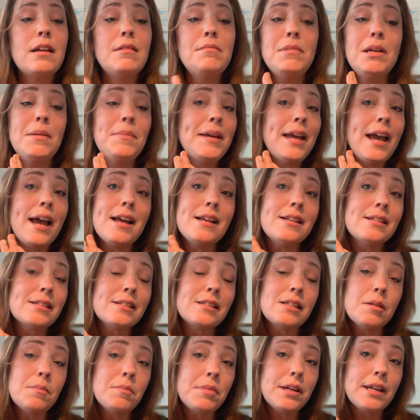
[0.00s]
maybe ask
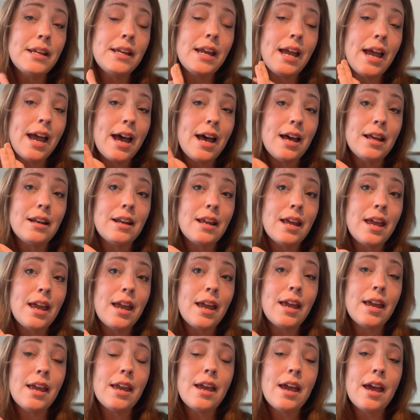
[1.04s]
somebody at
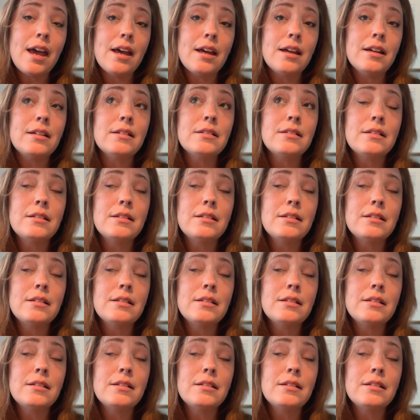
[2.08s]
either